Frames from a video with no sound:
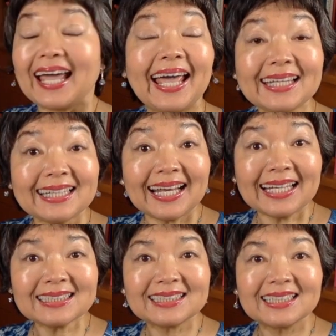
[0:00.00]
at
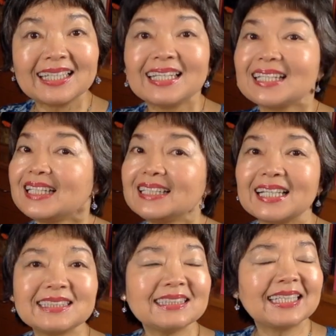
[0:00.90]
last, he
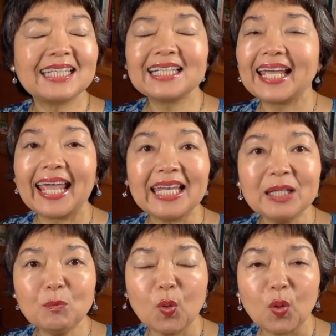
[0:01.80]
doesn't kill
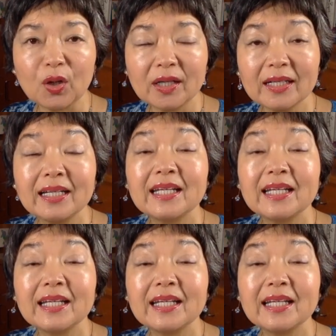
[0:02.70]
anymore.